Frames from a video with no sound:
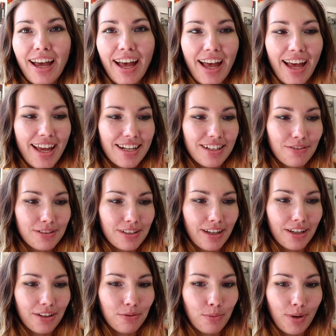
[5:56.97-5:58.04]
And I was
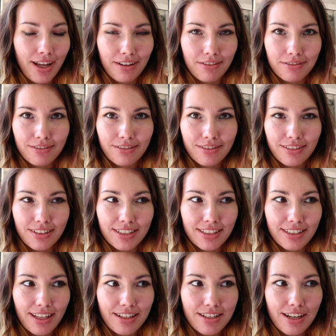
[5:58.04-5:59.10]
like, wow, this
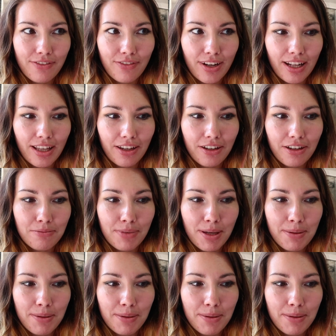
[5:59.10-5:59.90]
is actually really good.